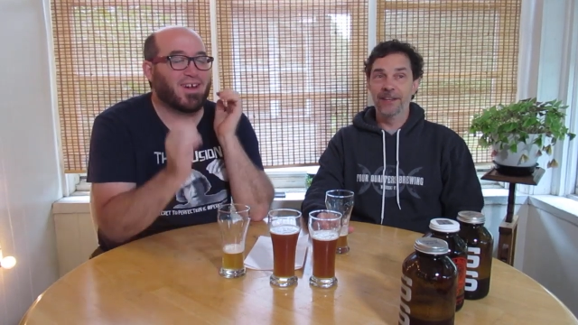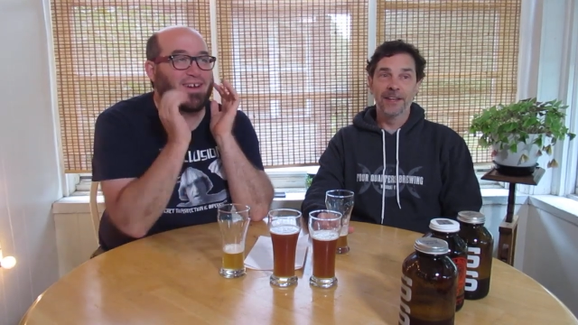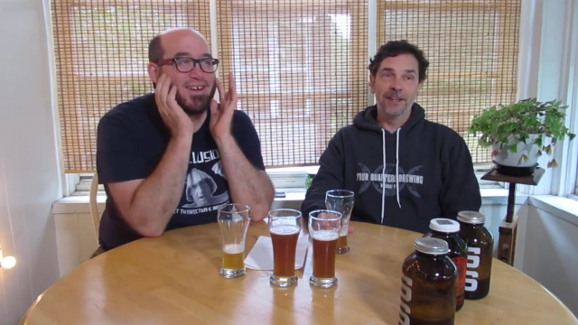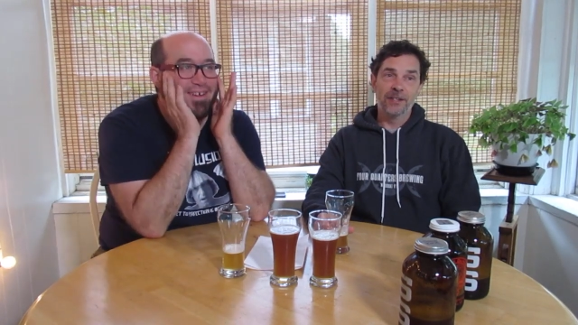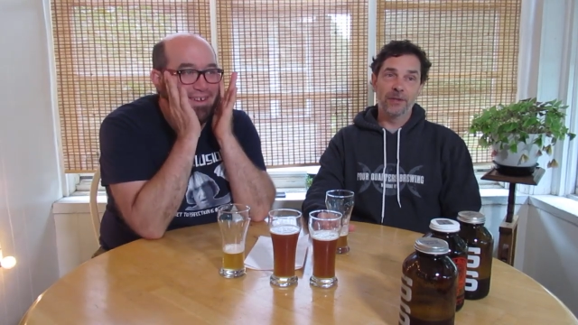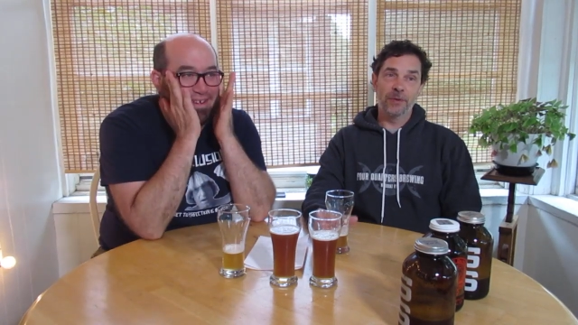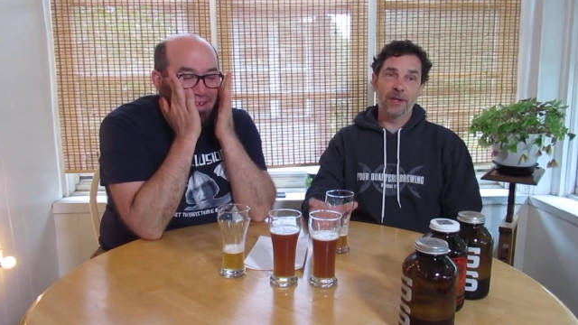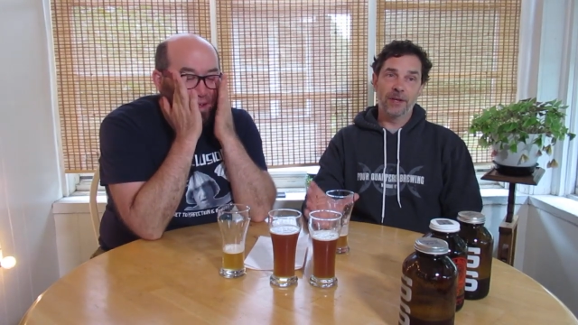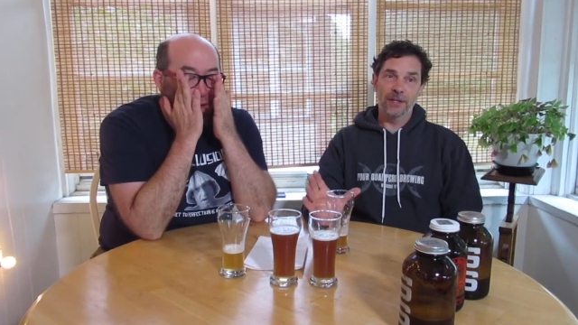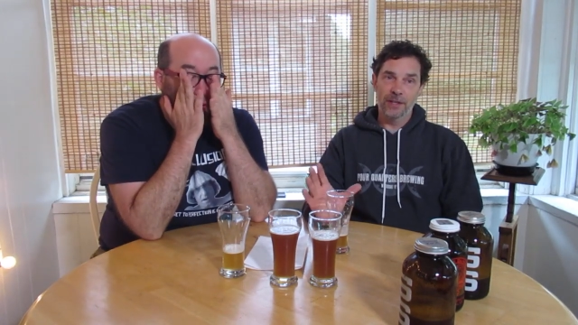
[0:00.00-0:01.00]
Speaker 1: yeah. to
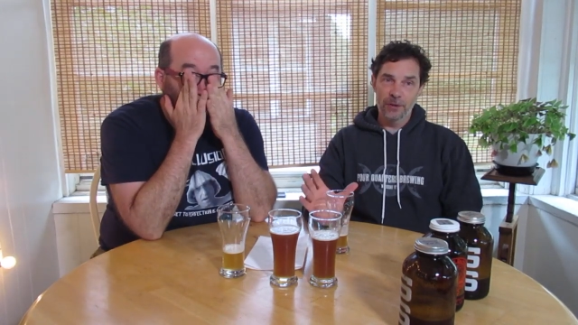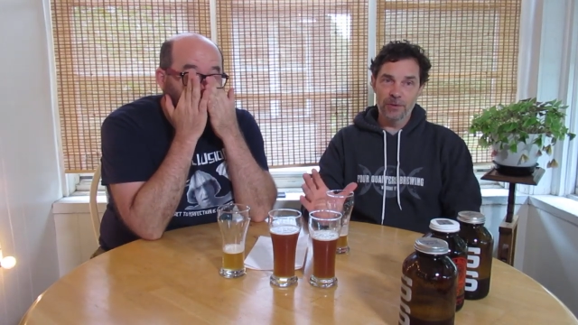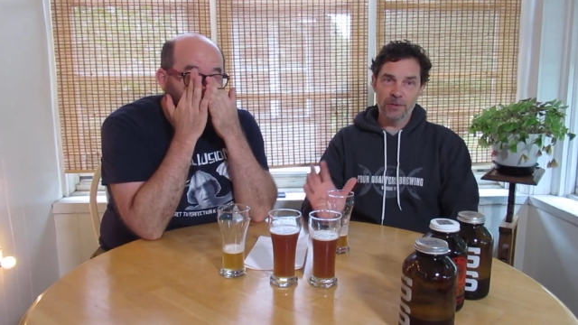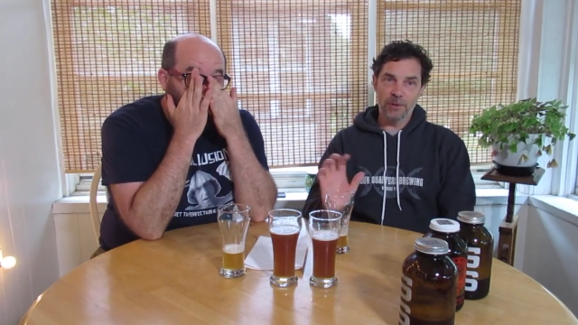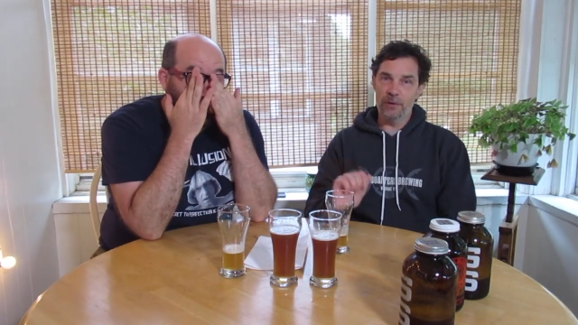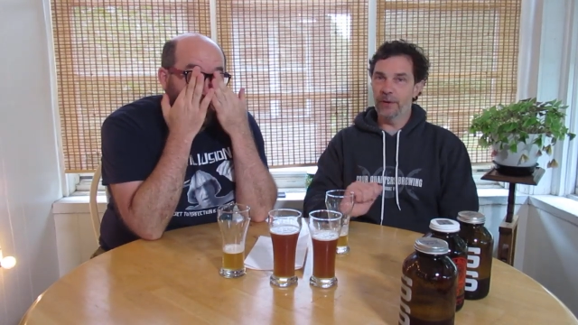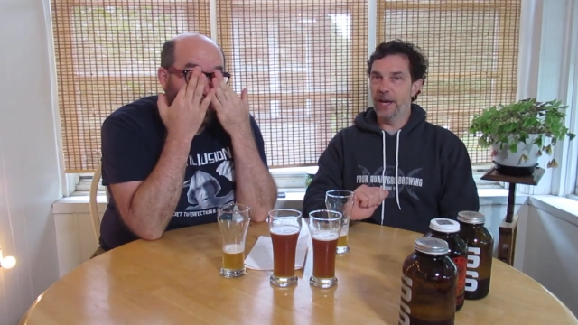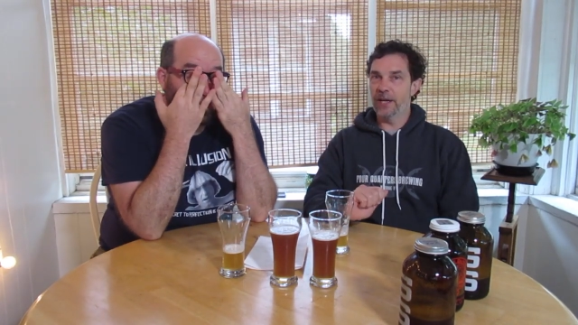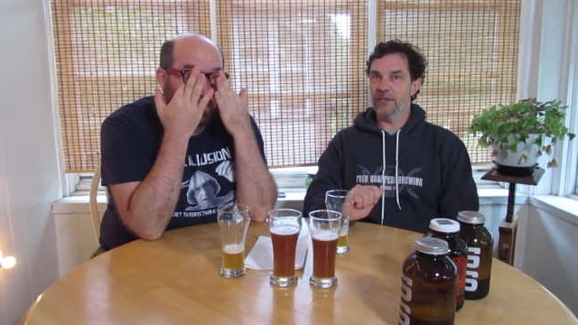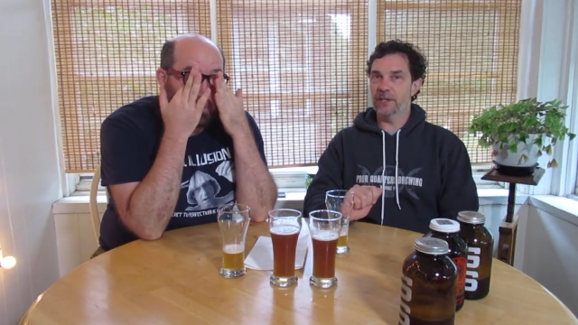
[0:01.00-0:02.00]
the usual
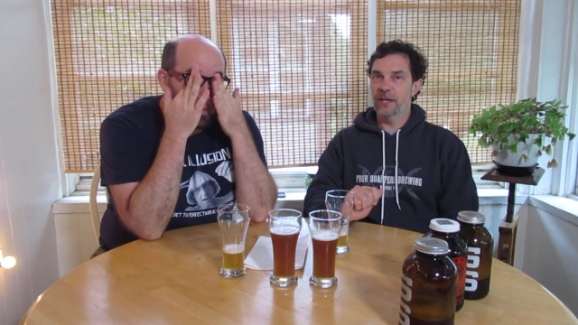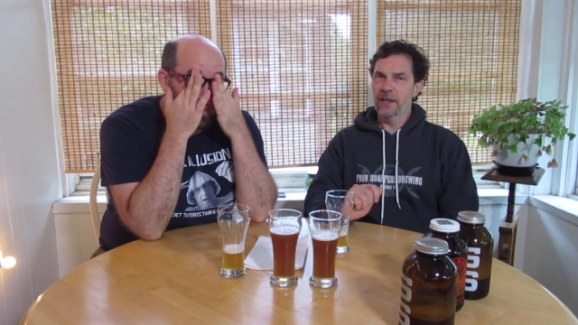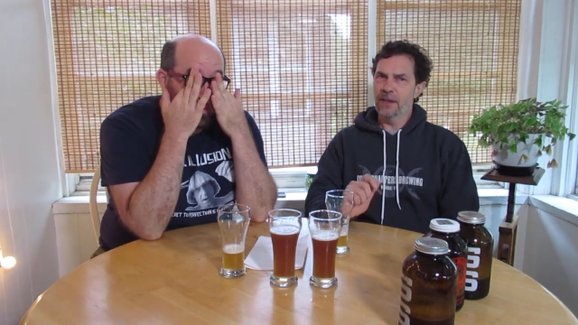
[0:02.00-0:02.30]
reaction,